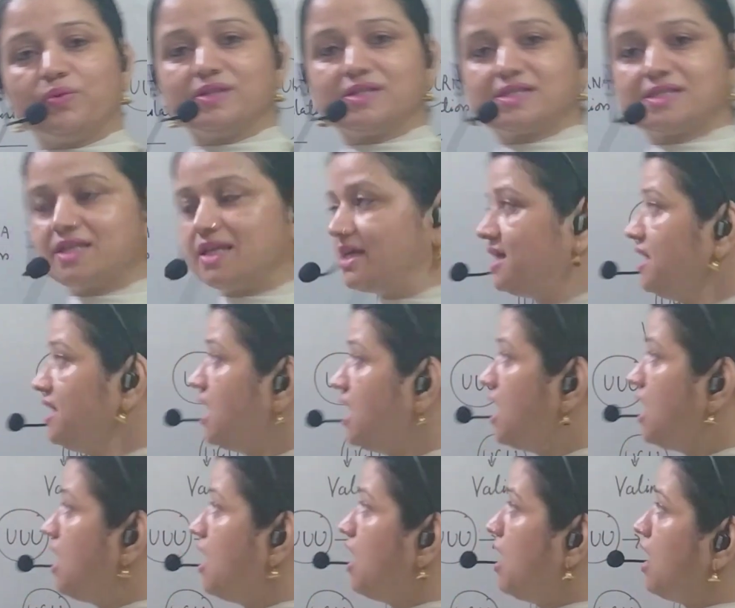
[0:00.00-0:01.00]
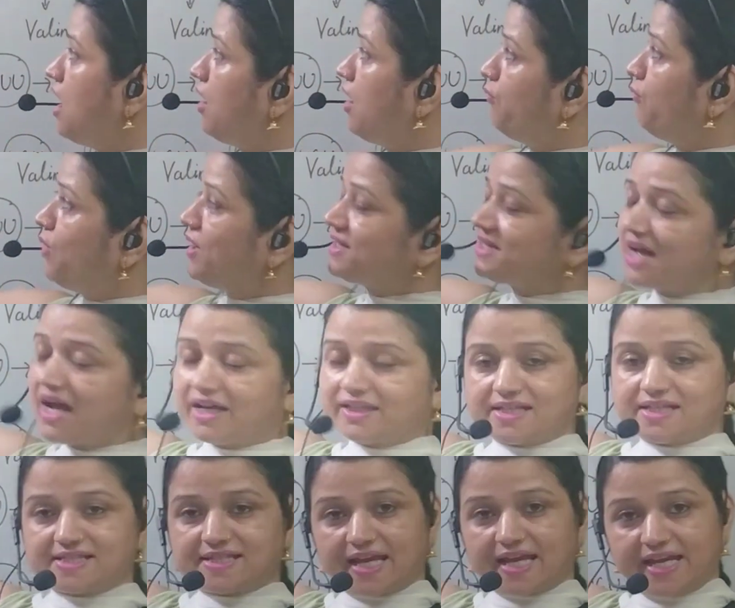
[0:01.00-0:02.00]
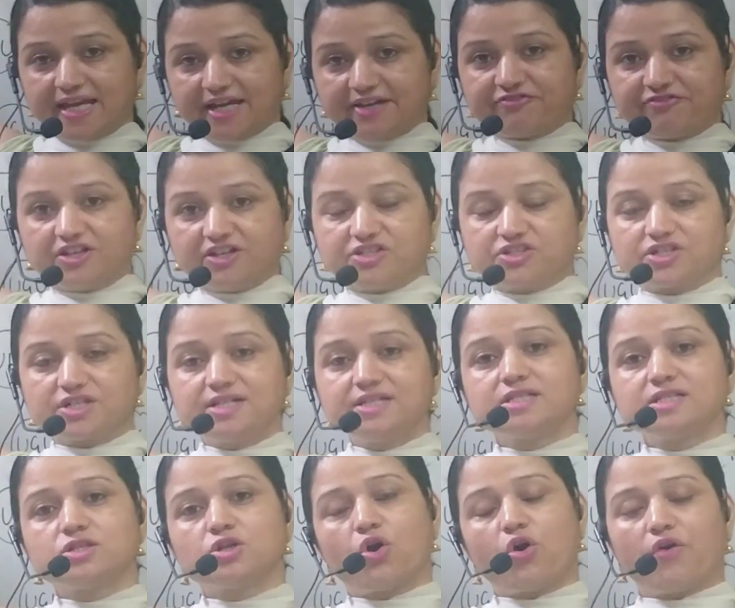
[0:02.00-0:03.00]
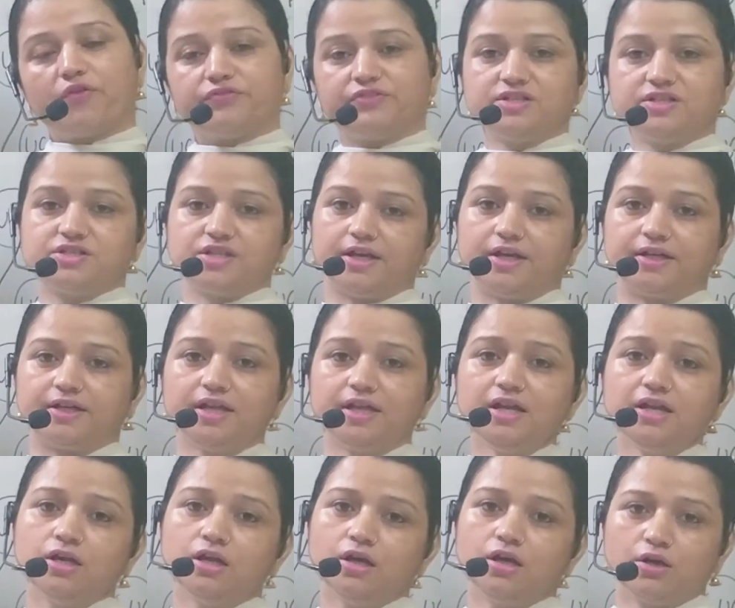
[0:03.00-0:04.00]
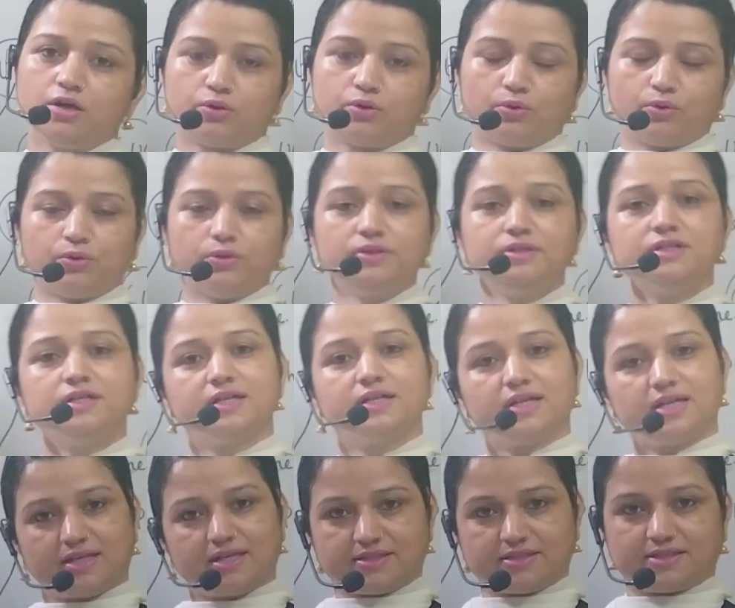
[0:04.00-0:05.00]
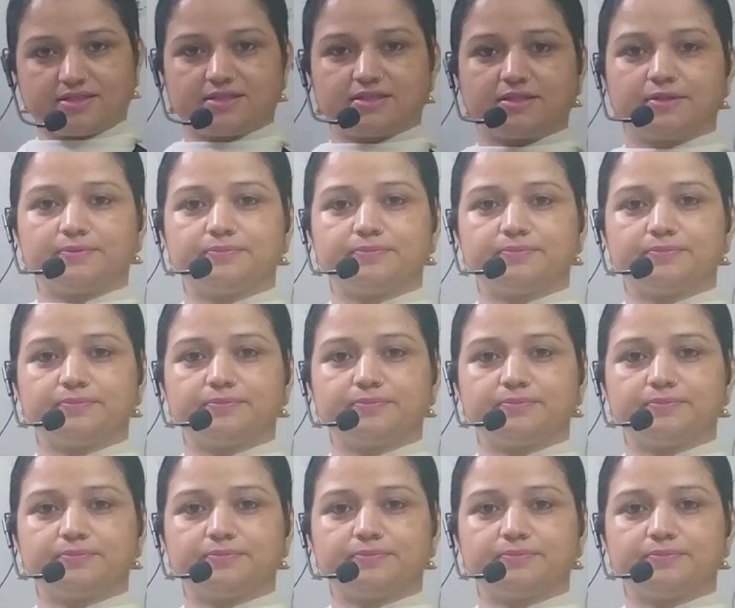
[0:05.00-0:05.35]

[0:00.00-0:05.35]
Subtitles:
see what are the salient features of the genetic code is.